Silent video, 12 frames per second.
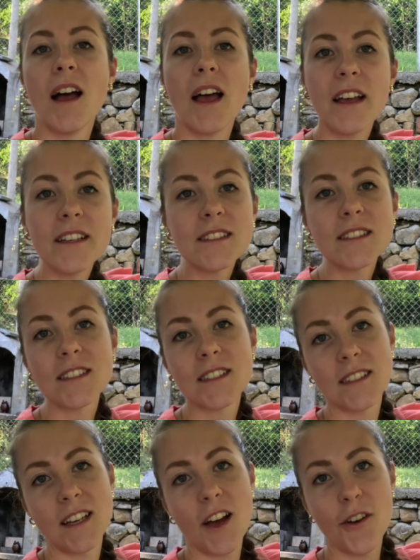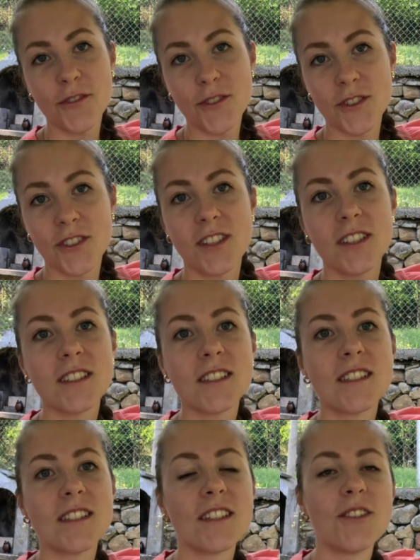And after
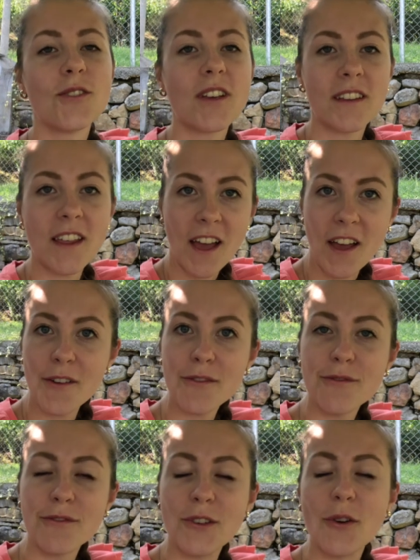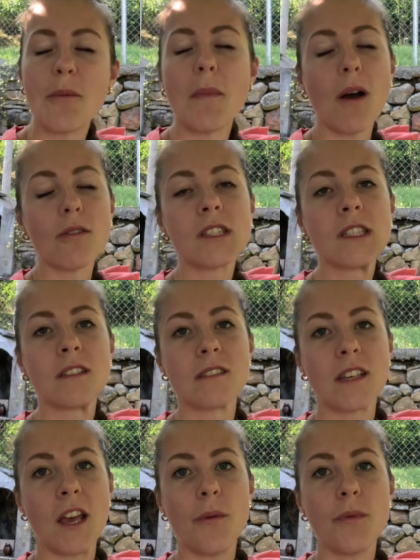this you can have your mountain
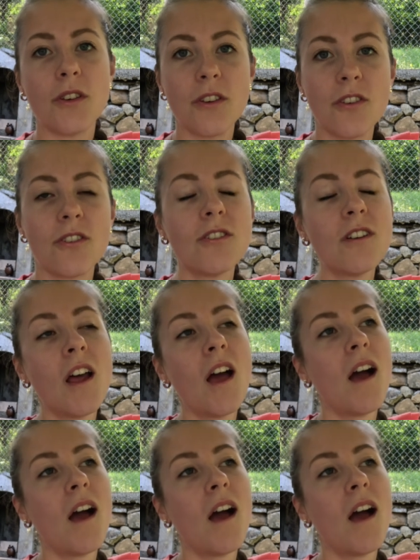escape here.